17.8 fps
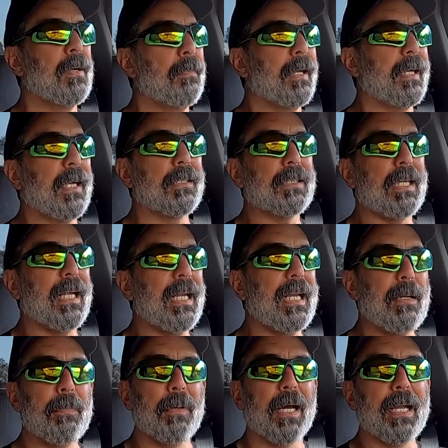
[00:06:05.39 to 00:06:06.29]
Because
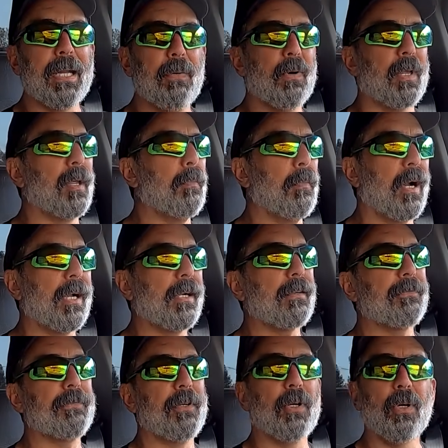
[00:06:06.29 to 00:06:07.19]
anybody with a
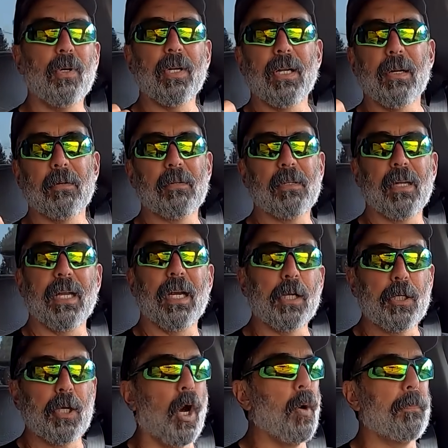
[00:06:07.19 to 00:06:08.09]
microphone and
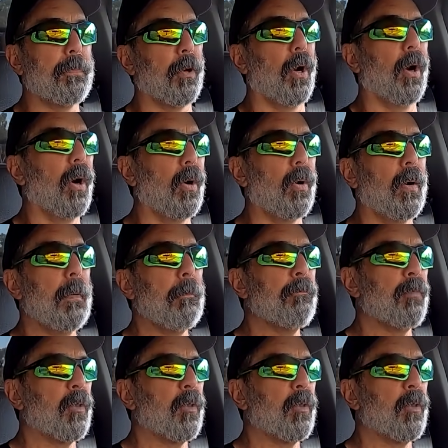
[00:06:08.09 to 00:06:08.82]
a GoPro